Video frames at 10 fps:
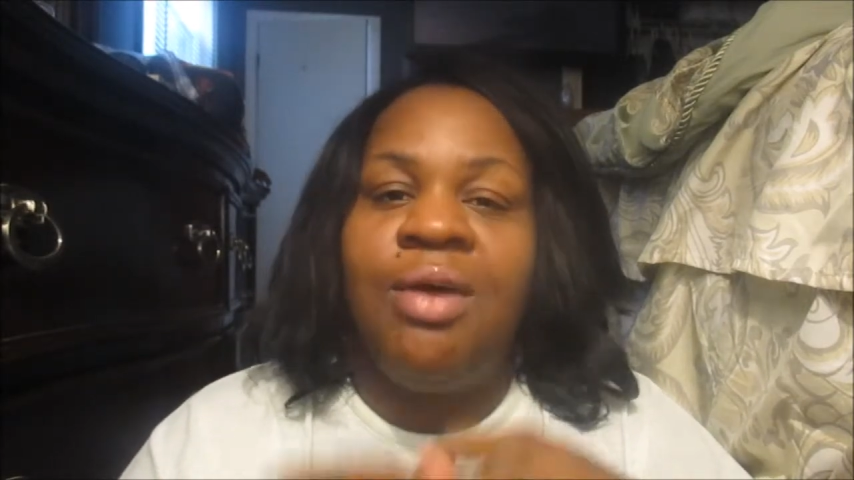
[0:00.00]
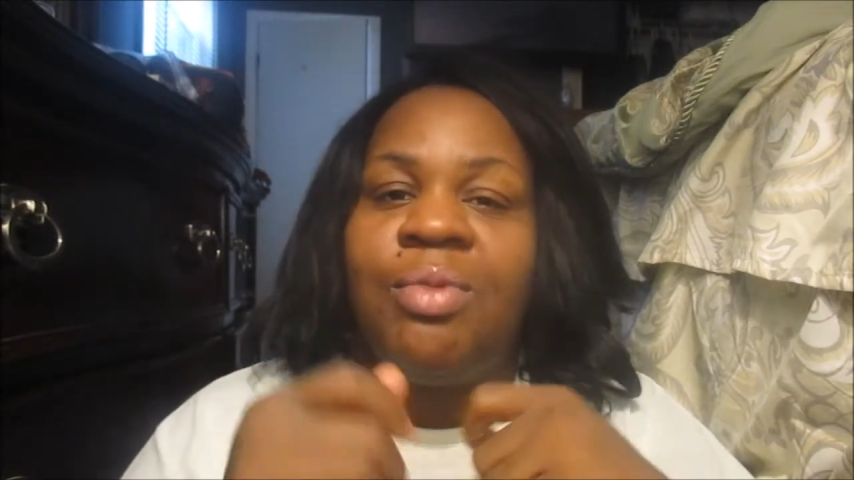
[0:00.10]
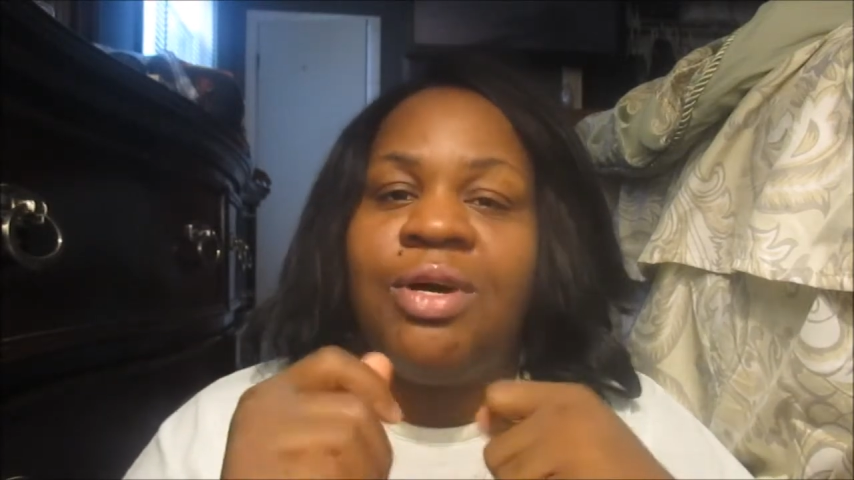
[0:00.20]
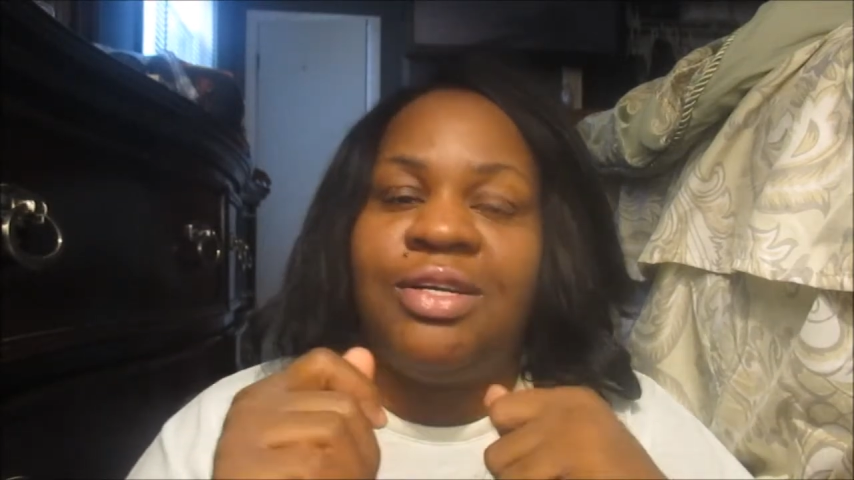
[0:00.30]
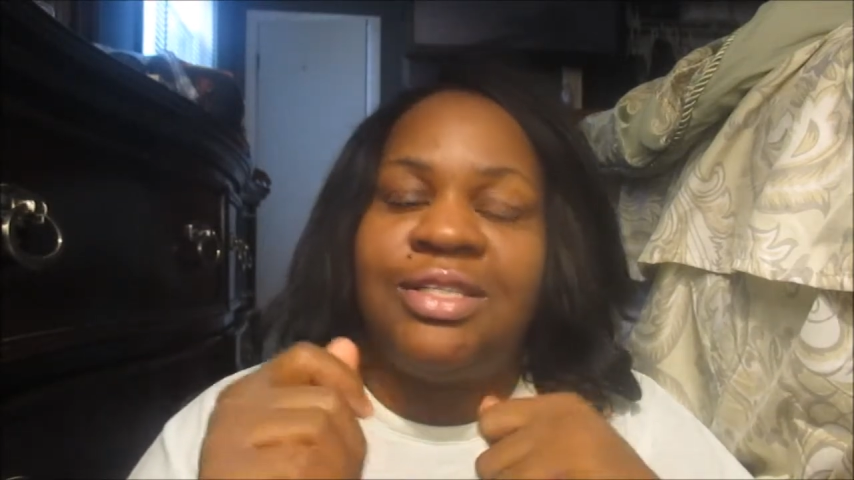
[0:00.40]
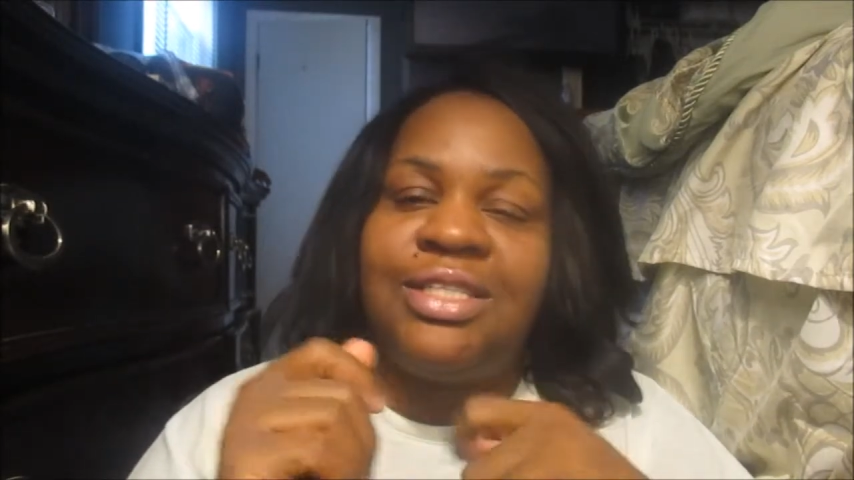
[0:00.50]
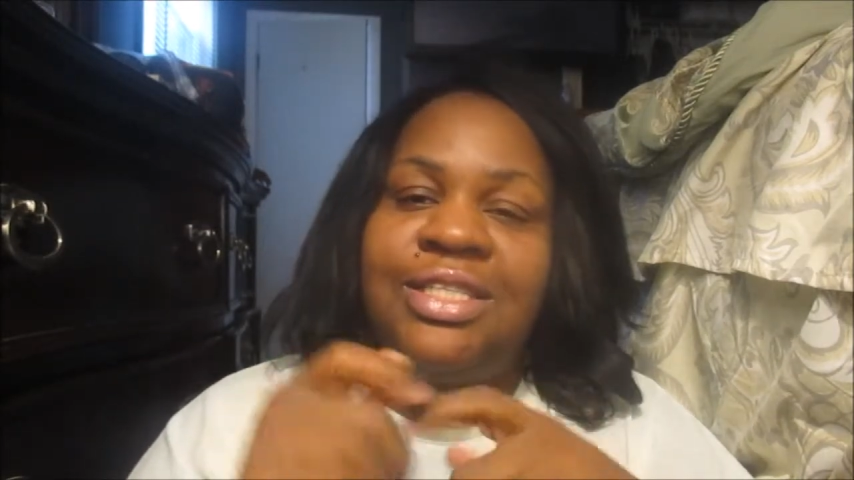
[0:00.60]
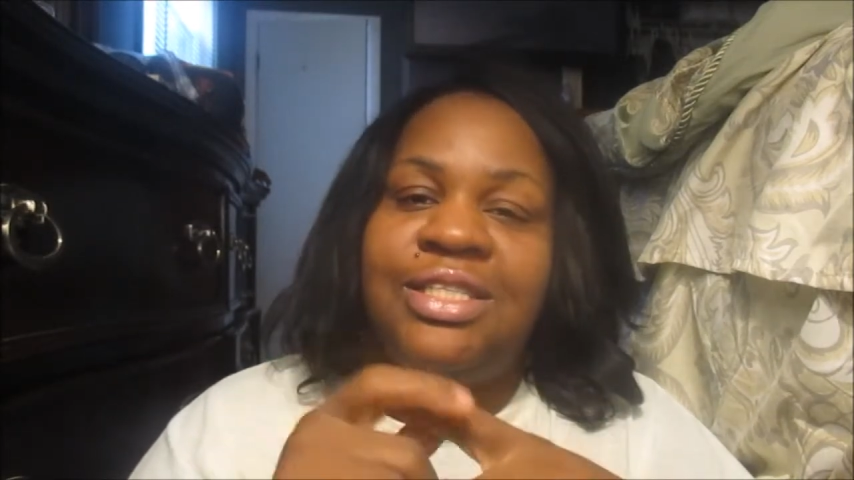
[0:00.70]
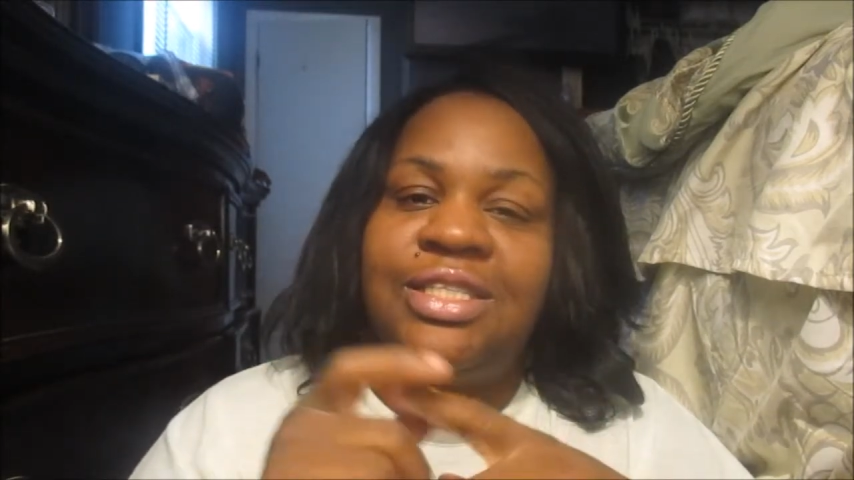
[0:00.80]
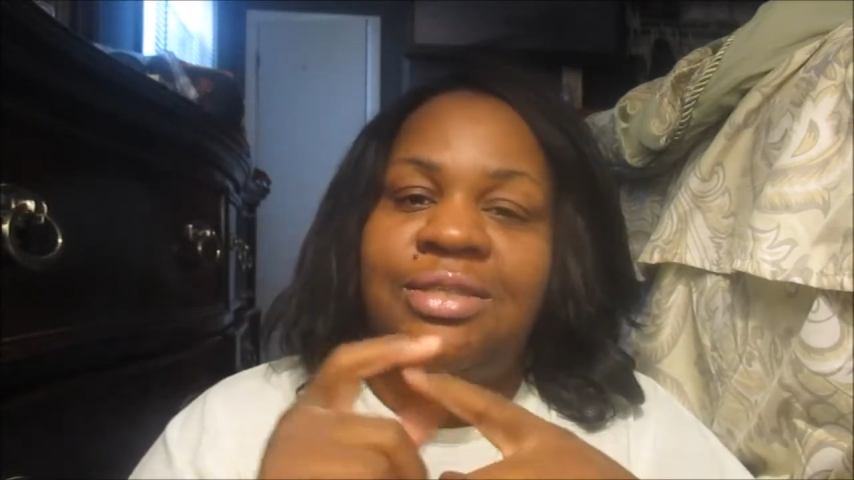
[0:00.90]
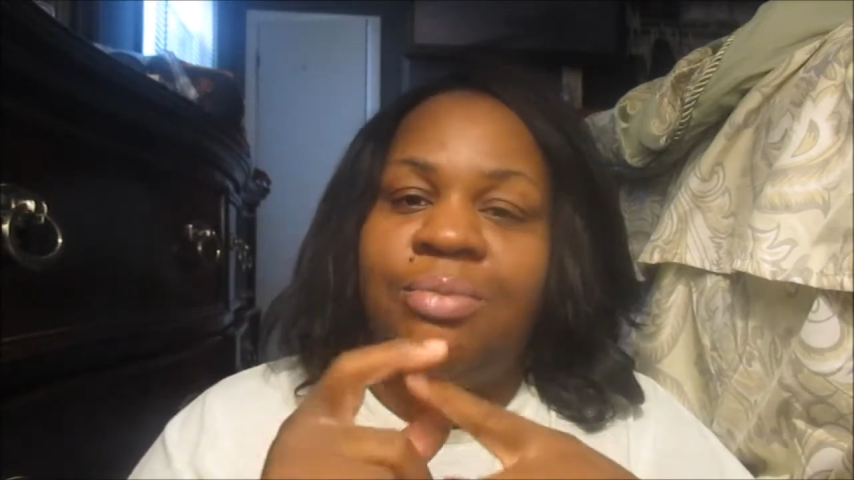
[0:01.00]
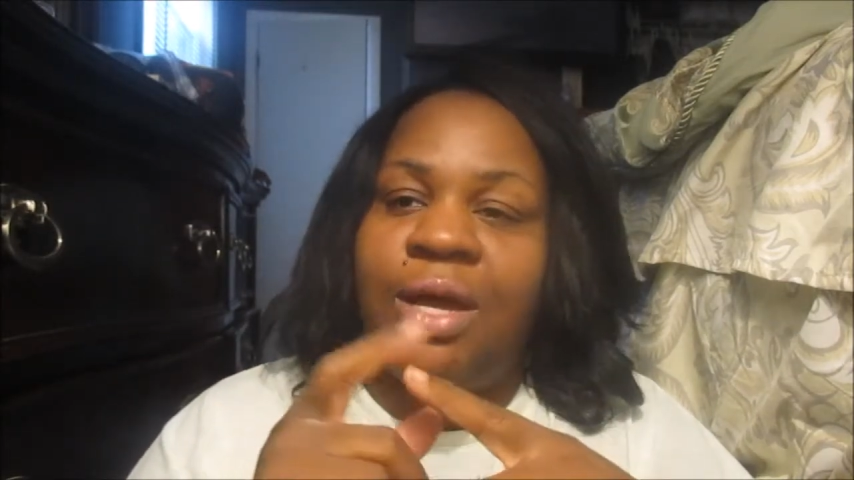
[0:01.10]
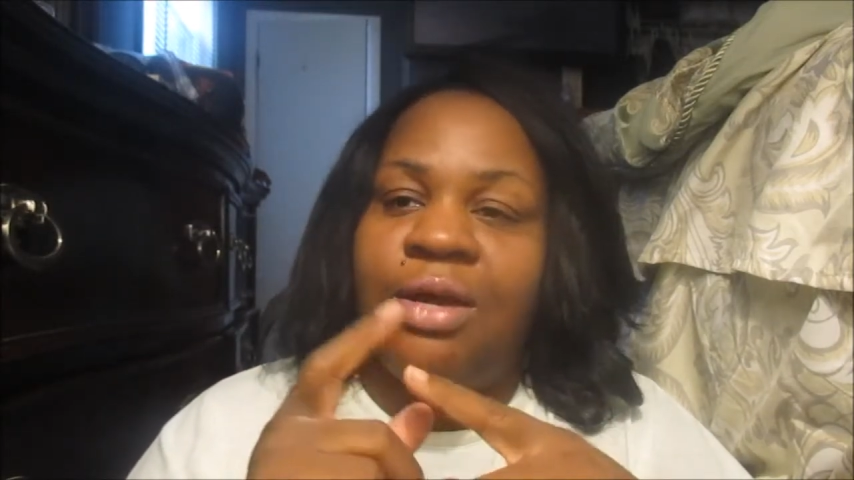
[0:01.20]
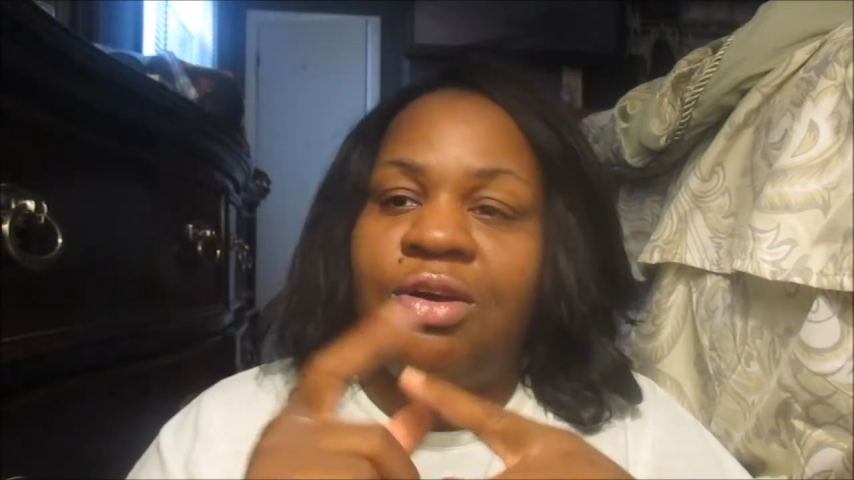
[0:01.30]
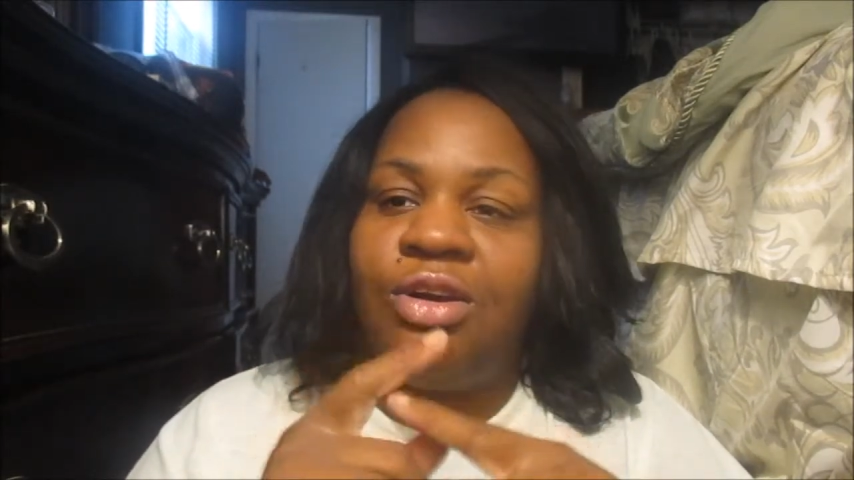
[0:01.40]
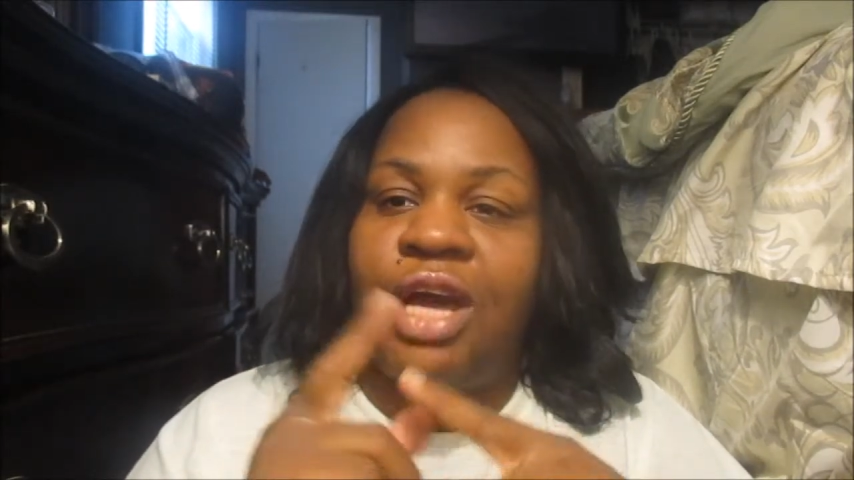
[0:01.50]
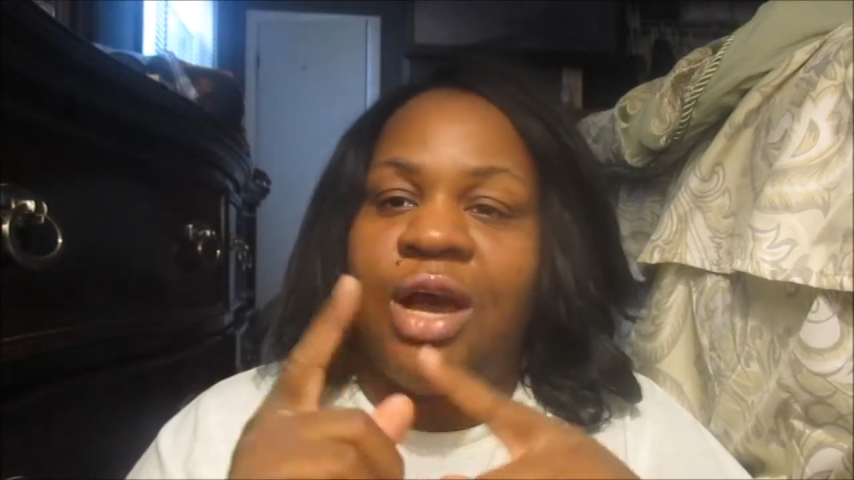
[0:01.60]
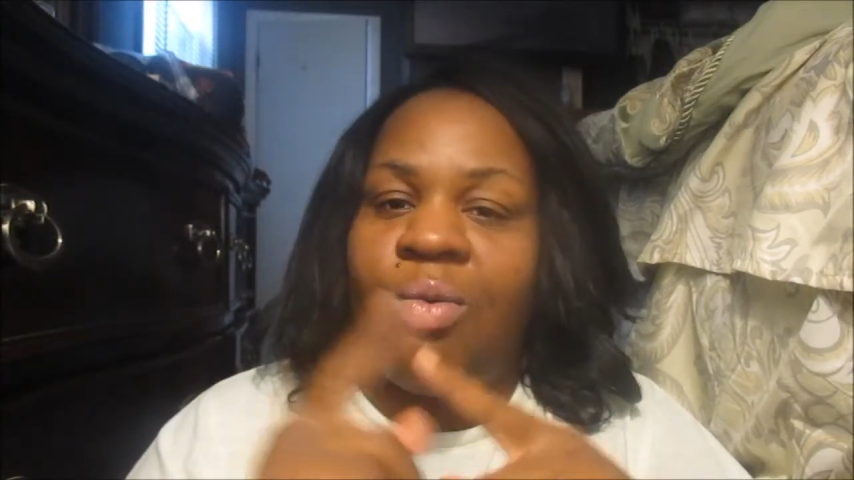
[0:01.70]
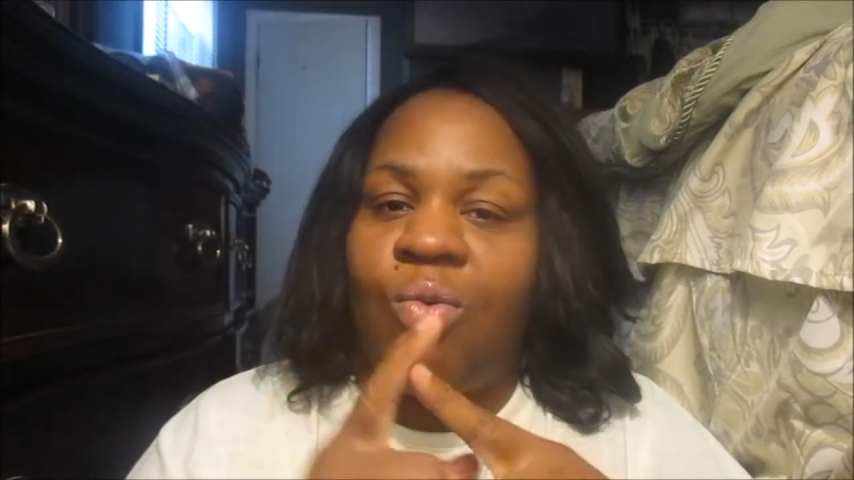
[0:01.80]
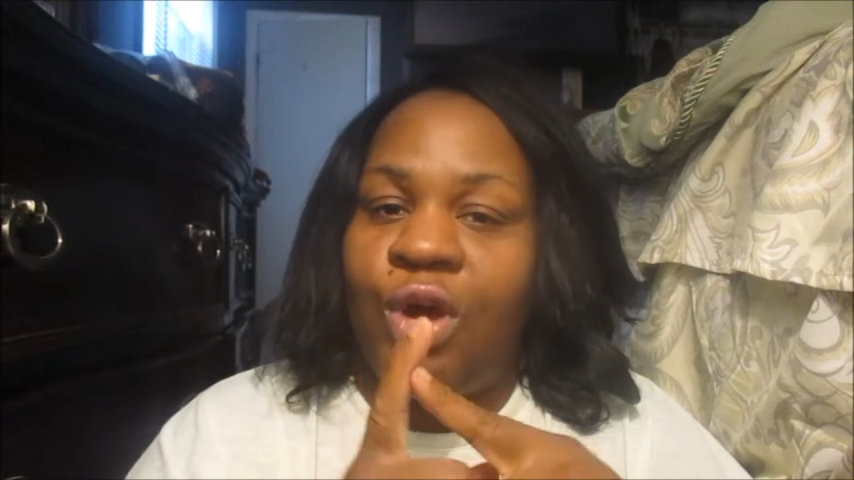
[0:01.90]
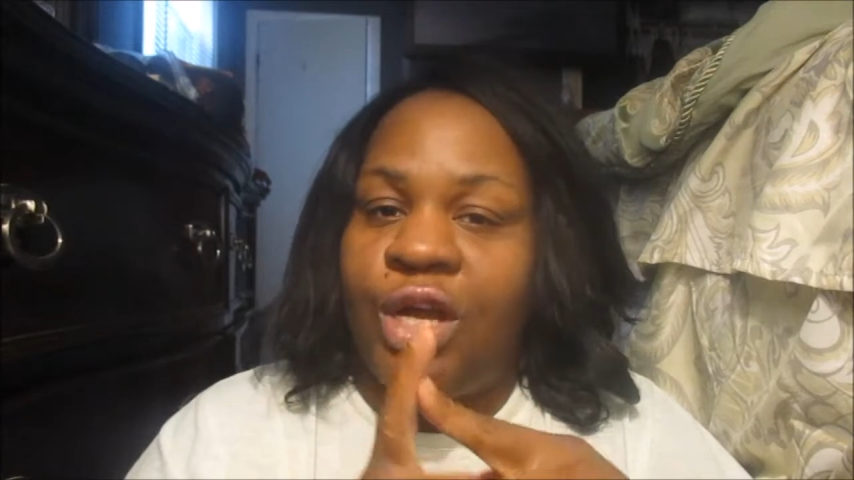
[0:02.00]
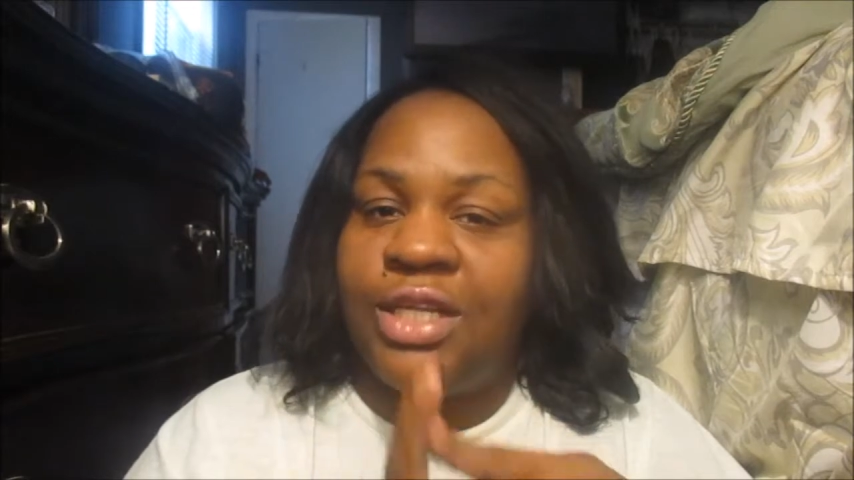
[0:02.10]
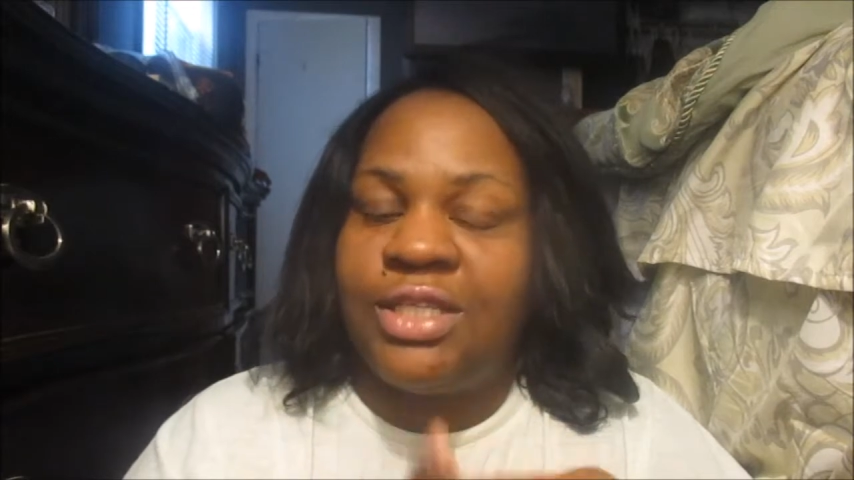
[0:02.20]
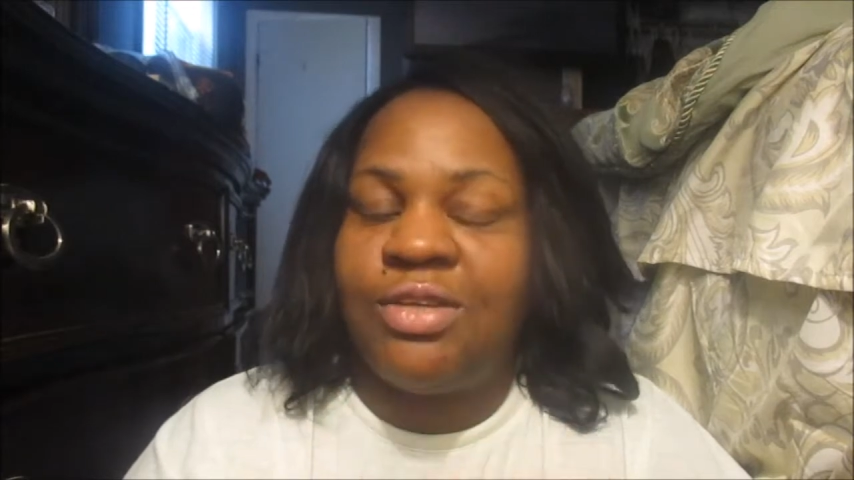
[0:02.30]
because this is the paint color I wanted.